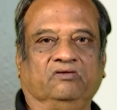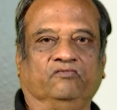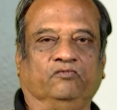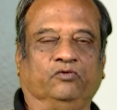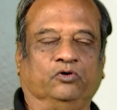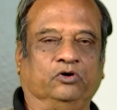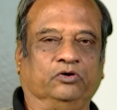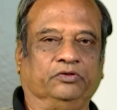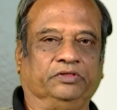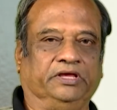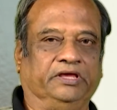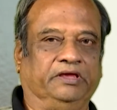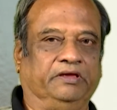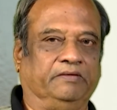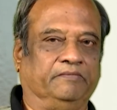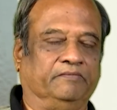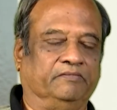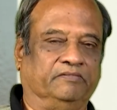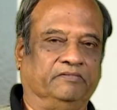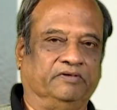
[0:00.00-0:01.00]
for
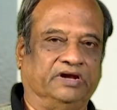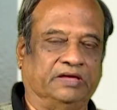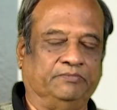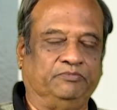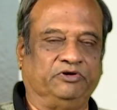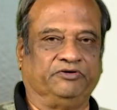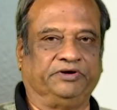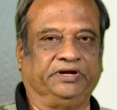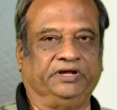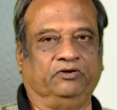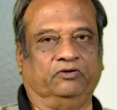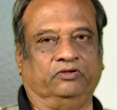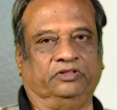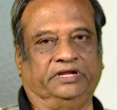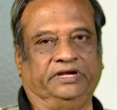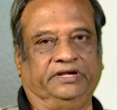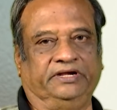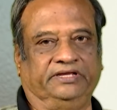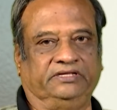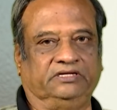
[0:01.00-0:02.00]
the library or
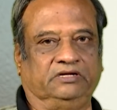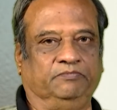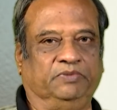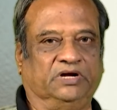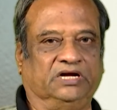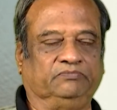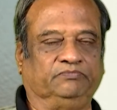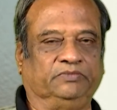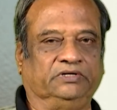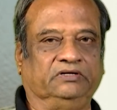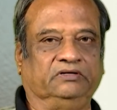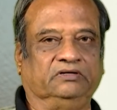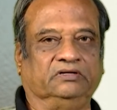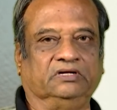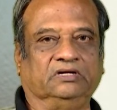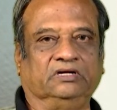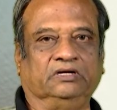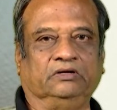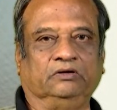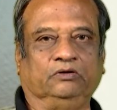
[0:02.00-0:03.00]
the index department
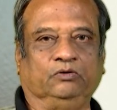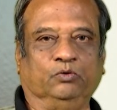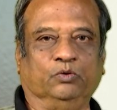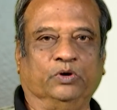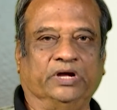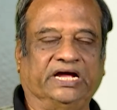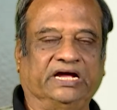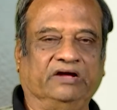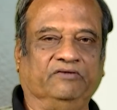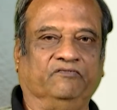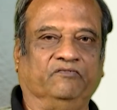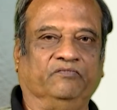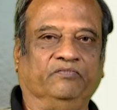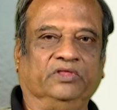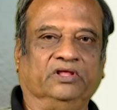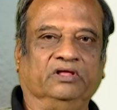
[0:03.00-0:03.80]
to have